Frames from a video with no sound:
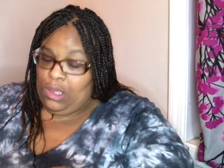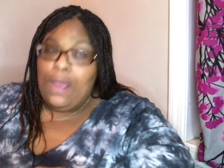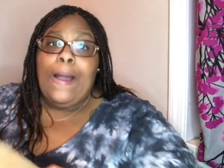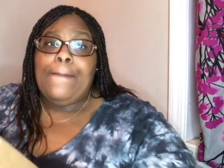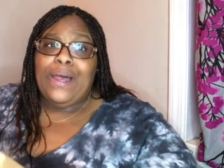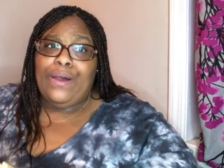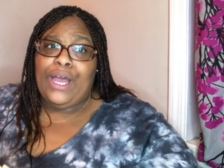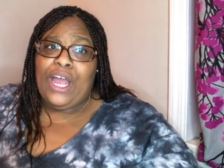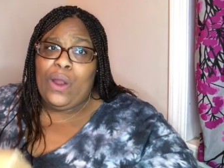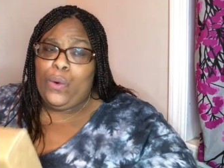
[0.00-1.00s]
about an
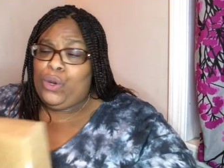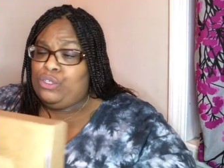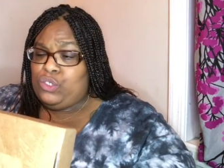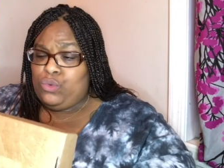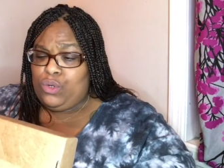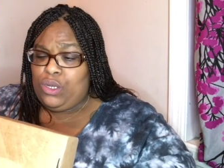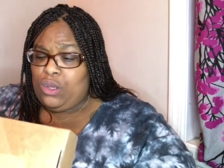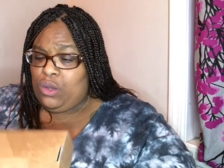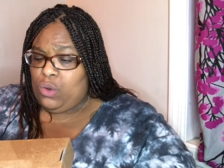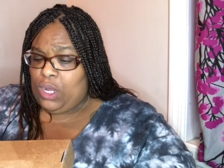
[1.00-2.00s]
hour or two
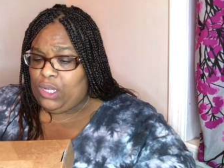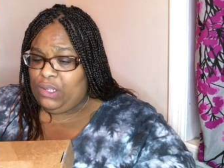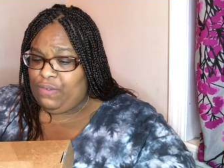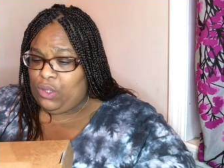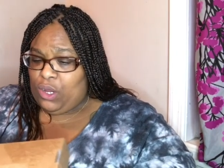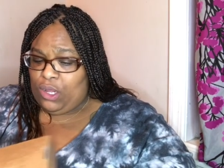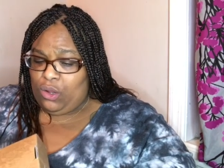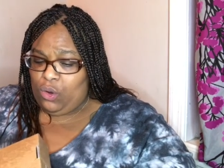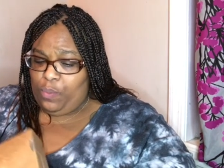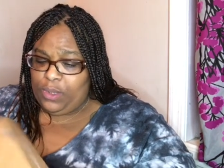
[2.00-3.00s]
ago. I don't even know how to
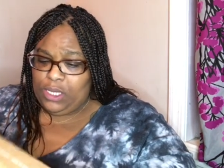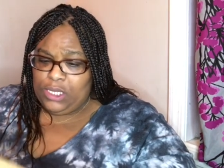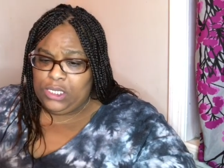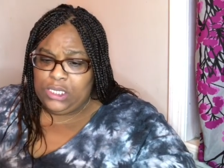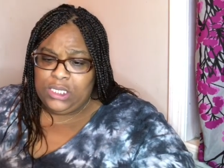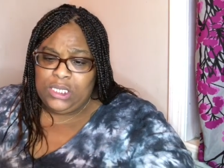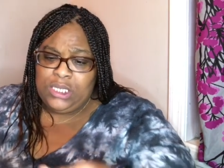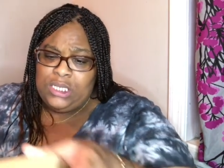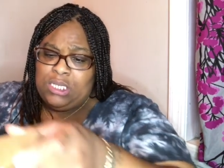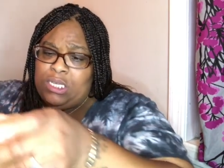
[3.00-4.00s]
open
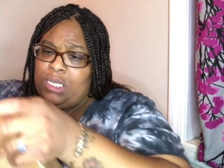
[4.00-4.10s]
this.